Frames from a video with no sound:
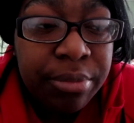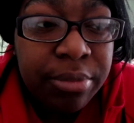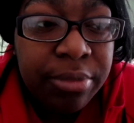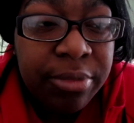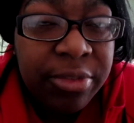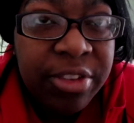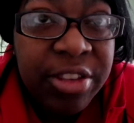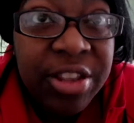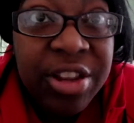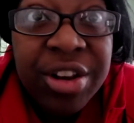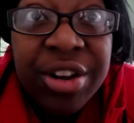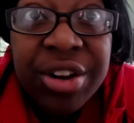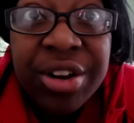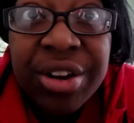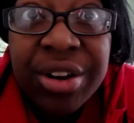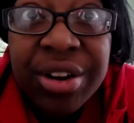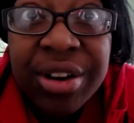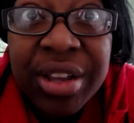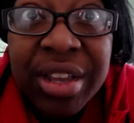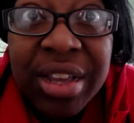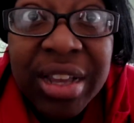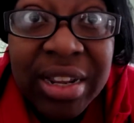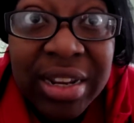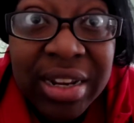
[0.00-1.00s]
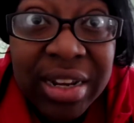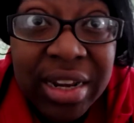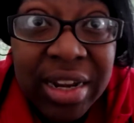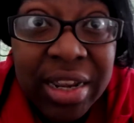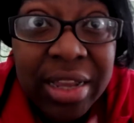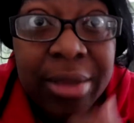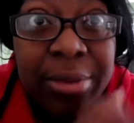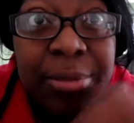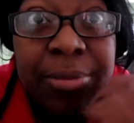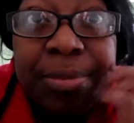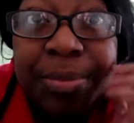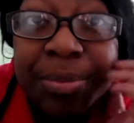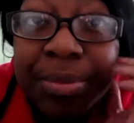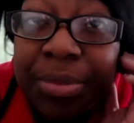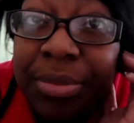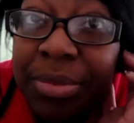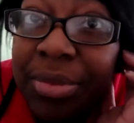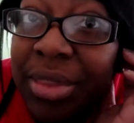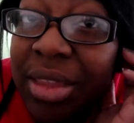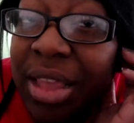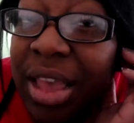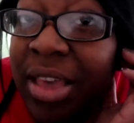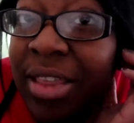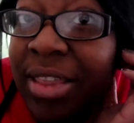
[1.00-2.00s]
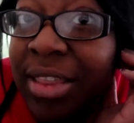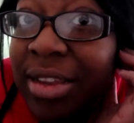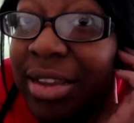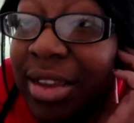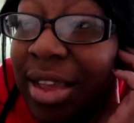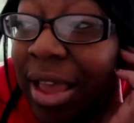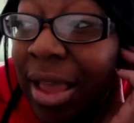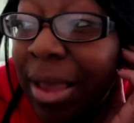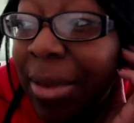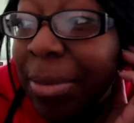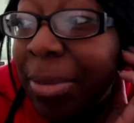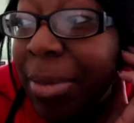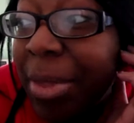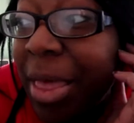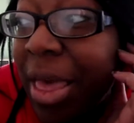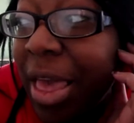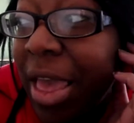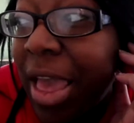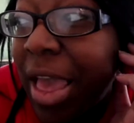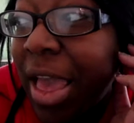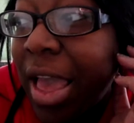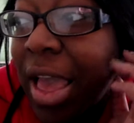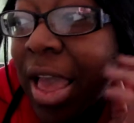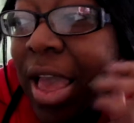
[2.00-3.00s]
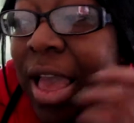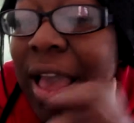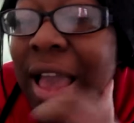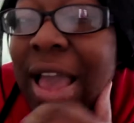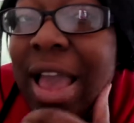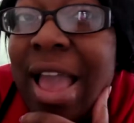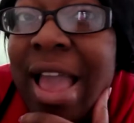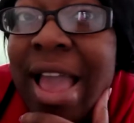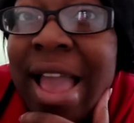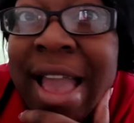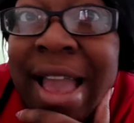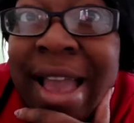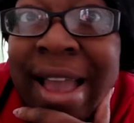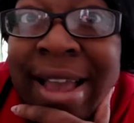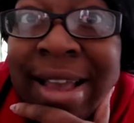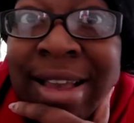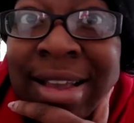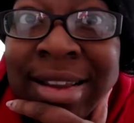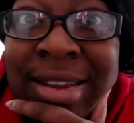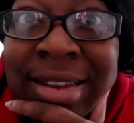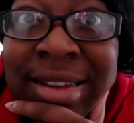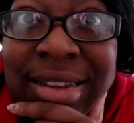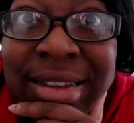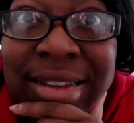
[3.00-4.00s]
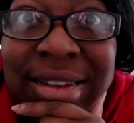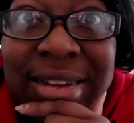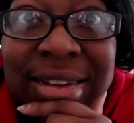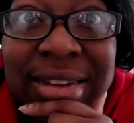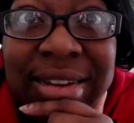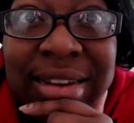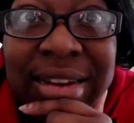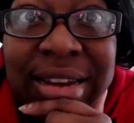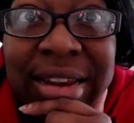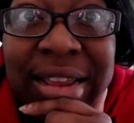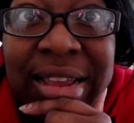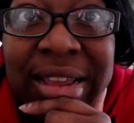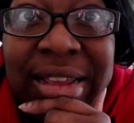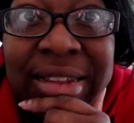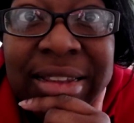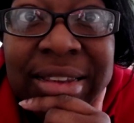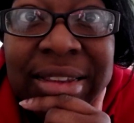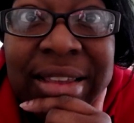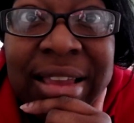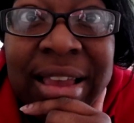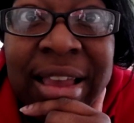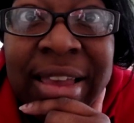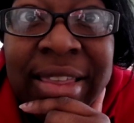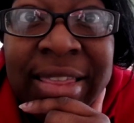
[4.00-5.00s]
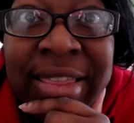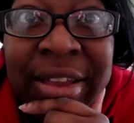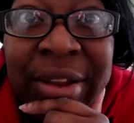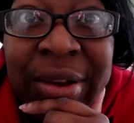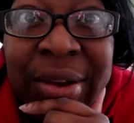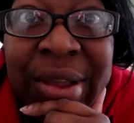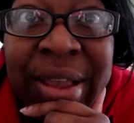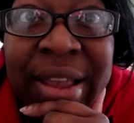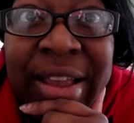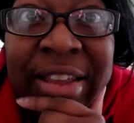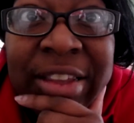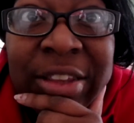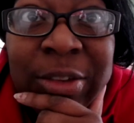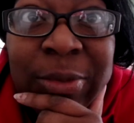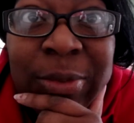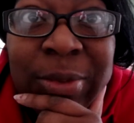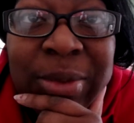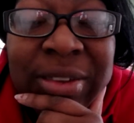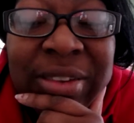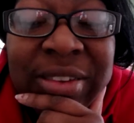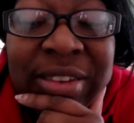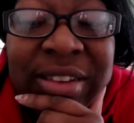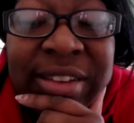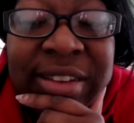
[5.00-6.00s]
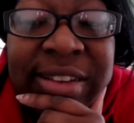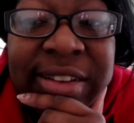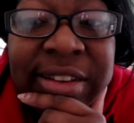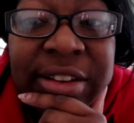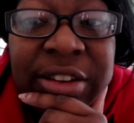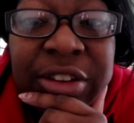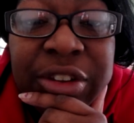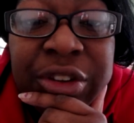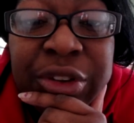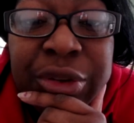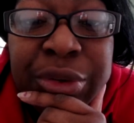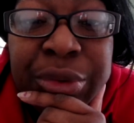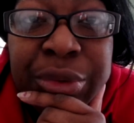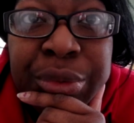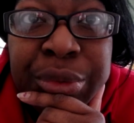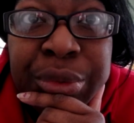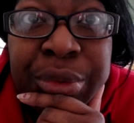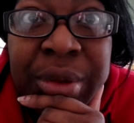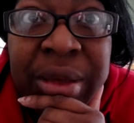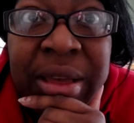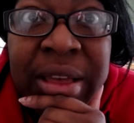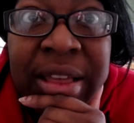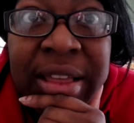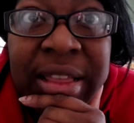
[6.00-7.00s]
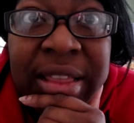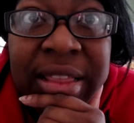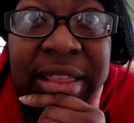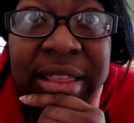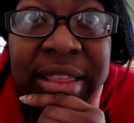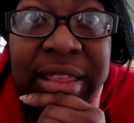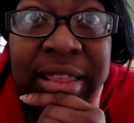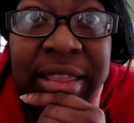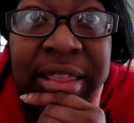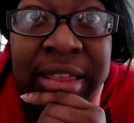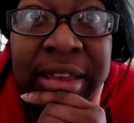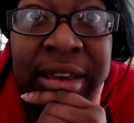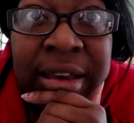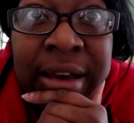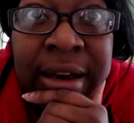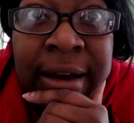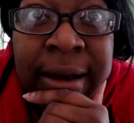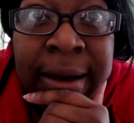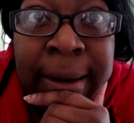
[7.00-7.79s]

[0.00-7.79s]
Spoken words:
Senator Kennedy at the time, and his and their case was sent to the